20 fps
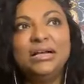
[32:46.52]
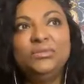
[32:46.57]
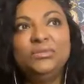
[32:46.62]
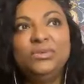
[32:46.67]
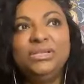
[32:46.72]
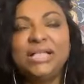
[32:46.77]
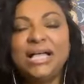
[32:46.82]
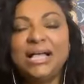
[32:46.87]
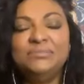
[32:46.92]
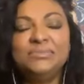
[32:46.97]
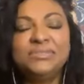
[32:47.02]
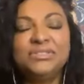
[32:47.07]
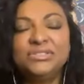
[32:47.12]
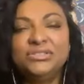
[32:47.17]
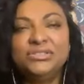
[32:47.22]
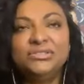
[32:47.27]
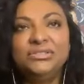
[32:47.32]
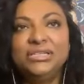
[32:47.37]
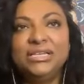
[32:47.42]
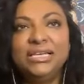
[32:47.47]
Well,
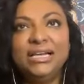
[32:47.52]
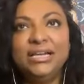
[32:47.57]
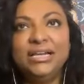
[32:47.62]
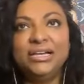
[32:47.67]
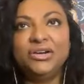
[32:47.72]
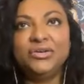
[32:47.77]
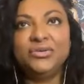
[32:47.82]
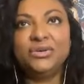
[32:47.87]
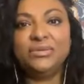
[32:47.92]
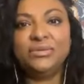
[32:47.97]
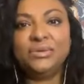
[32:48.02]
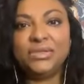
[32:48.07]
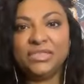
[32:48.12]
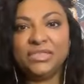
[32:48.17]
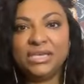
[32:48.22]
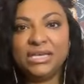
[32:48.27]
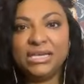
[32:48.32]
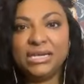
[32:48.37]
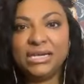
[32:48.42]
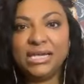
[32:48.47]
absolutely, I agree with
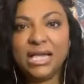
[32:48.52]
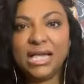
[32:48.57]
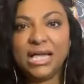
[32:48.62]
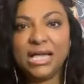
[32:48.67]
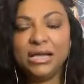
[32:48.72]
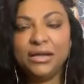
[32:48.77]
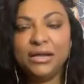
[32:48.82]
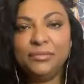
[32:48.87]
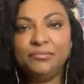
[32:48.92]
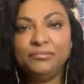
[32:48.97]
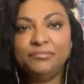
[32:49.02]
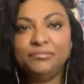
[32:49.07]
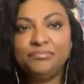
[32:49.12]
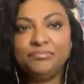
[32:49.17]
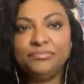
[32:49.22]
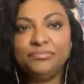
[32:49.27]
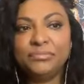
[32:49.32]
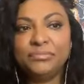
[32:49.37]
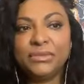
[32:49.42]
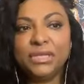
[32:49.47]
it. Um,
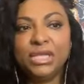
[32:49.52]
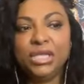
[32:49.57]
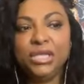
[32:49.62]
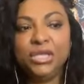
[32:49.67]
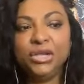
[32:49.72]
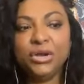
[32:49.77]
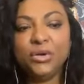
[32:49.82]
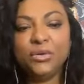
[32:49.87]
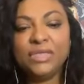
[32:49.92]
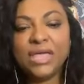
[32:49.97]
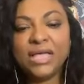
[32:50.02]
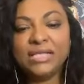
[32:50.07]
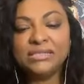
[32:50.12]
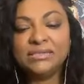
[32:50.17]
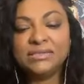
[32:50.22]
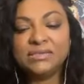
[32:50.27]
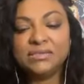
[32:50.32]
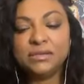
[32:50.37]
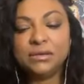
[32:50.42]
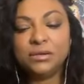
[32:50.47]
you know, and
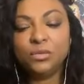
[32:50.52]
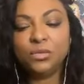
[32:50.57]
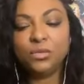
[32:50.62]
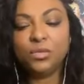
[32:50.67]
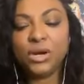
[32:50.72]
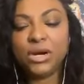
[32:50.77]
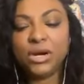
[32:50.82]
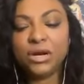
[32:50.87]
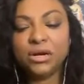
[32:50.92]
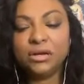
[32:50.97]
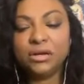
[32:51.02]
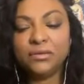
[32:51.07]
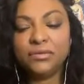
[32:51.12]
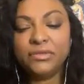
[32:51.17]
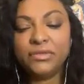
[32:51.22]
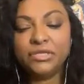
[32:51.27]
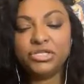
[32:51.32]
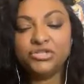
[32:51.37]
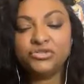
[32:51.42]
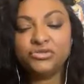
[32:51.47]
that's where
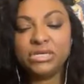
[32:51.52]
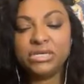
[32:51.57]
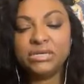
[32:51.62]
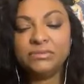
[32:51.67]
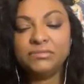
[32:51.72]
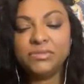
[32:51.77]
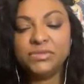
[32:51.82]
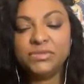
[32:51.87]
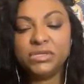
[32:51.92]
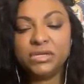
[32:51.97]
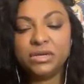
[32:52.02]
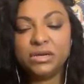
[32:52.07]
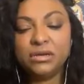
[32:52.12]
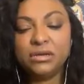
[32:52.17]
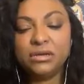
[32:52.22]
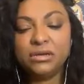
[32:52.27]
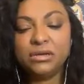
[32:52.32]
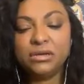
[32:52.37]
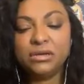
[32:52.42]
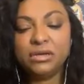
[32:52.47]
the dreams,
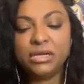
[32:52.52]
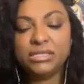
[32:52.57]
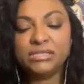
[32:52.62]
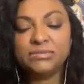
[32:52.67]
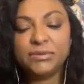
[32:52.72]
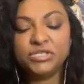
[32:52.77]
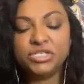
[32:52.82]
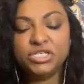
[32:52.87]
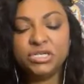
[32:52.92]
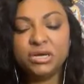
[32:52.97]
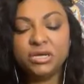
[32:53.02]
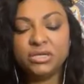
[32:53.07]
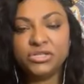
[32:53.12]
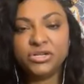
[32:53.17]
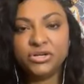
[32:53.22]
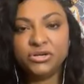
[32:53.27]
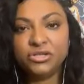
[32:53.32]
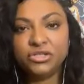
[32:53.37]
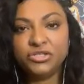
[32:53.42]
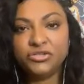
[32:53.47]
especially
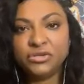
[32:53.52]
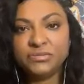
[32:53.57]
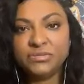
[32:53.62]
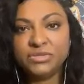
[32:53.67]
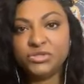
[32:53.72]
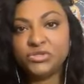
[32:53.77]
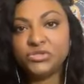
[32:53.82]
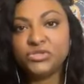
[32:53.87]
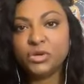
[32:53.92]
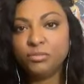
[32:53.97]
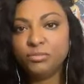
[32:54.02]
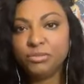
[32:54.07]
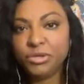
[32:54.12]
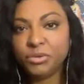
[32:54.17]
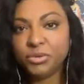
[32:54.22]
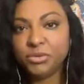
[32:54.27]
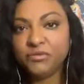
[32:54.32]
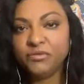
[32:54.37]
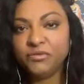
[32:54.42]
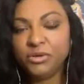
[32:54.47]
nocturnal dreams, are so
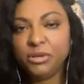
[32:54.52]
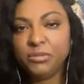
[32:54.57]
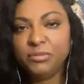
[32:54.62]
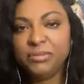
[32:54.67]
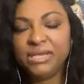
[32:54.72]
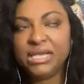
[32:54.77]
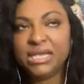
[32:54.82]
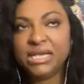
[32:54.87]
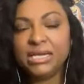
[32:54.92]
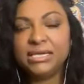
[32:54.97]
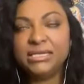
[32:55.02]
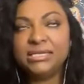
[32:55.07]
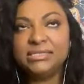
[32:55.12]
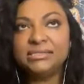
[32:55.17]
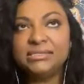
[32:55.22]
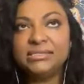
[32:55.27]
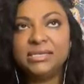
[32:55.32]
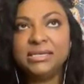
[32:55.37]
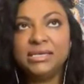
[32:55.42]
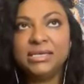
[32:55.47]
beautiful
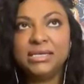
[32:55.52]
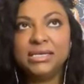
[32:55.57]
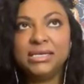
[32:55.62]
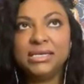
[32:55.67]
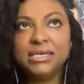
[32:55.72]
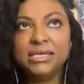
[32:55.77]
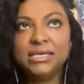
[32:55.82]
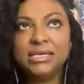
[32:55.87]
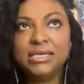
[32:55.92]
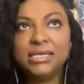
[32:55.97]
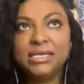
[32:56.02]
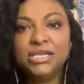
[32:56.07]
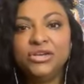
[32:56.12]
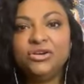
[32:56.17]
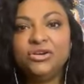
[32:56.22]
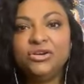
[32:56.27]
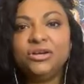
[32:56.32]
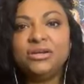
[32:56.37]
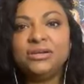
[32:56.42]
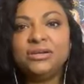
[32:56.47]
because
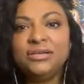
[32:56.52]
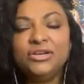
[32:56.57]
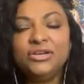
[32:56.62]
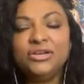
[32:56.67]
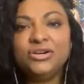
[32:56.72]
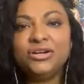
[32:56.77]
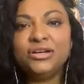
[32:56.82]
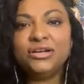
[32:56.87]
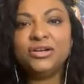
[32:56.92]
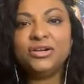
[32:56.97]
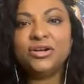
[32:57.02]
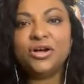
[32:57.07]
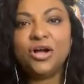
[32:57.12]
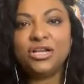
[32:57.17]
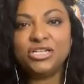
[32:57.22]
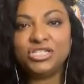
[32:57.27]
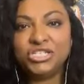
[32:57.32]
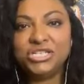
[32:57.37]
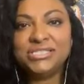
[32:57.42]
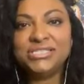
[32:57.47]
your your
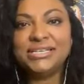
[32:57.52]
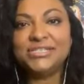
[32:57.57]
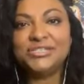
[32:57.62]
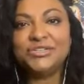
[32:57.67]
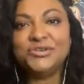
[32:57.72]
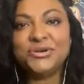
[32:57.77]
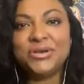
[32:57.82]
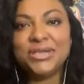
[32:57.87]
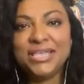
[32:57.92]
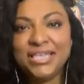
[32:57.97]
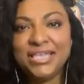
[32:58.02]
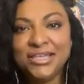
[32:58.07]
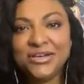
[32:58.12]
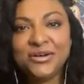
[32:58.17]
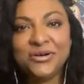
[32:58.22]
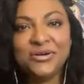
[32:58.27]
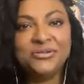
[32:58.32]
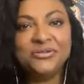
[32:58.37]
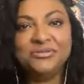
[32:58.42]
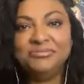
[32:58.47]
consciousness, your
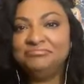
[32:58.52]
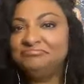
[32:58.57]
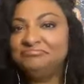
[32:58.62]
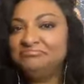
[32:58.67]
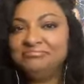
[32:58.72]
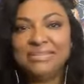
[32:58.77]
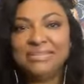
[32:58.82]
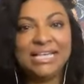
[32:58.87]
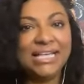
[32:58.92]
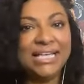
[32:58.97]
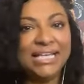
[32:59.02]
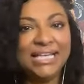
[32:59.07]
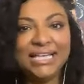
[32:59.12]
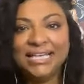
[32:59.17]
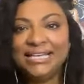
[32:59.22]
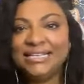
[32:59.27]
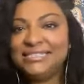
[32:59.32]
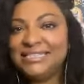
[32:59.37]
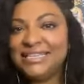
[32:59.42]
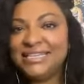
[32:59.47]
ego,
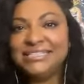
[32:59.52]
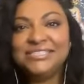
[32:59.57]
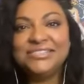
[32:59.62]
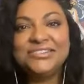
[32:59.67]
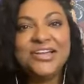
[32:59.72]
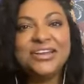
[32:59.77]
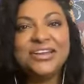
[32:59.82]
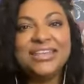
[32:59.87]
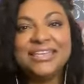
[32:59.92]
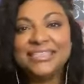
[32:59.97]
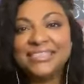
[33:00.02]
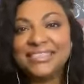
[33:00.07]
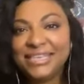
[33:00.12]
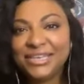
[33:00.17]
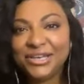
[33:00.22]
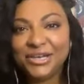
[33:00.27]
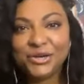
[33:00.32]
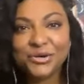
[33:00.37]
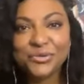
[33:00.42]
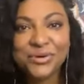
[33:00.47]
it's it's not in
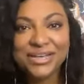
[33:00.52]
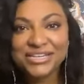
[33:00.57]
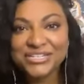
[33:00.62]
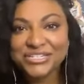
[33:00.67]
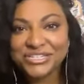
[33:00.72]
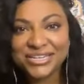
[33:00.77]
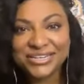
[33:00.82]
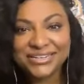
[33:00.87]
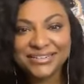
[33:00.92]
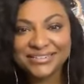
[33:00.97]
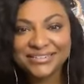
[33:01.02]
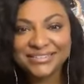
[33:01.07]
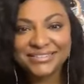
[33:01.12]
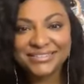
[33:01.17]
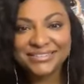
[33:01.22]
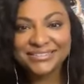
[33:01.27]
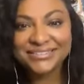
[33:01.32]
the equation